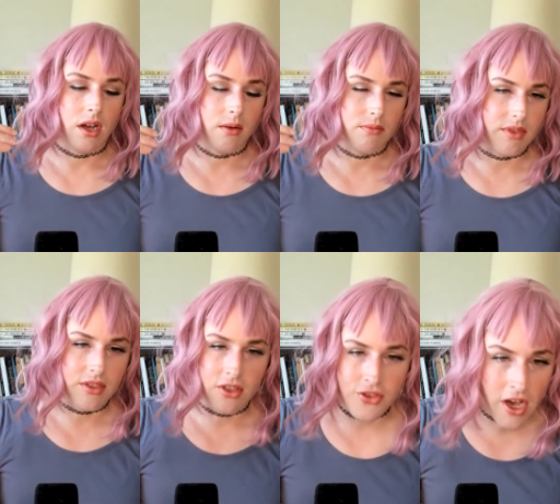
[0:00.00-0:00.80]

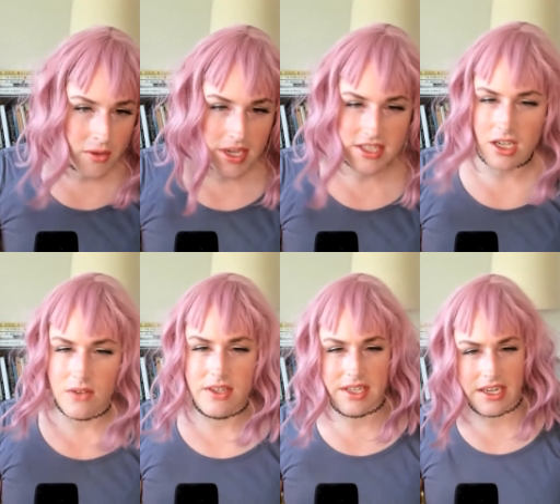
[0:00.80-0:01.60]
the thought of
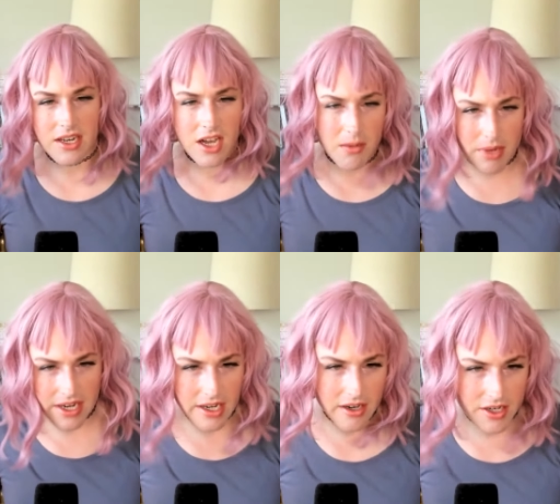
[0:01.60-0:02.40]
myself as like
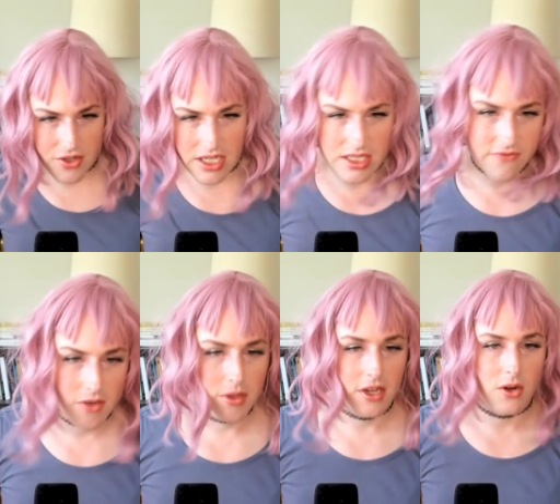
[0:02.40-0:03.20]
non-binary, trans
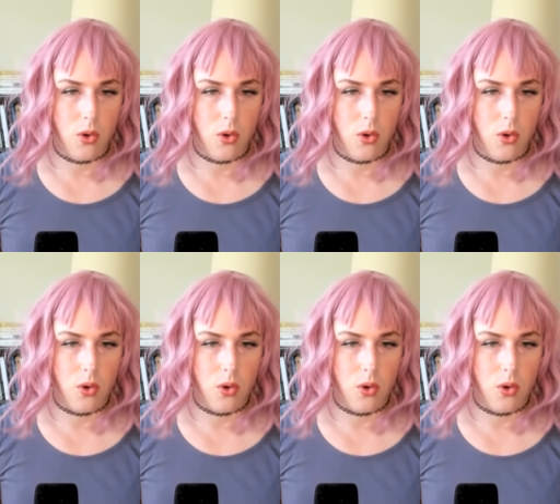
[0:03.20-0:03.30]
feminine,